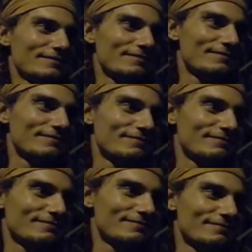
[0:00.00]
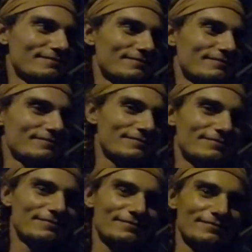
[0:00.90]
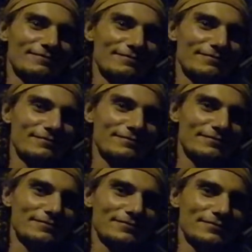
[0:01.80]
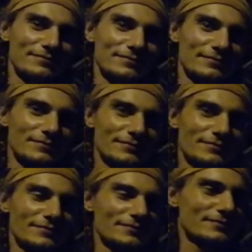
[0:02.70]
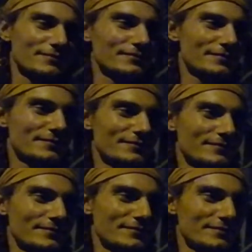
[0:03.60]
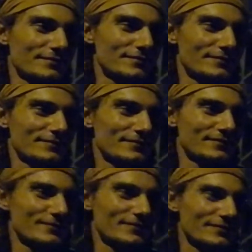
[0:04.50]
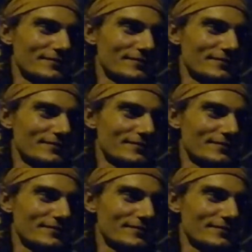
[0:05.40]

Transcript: (not speaking)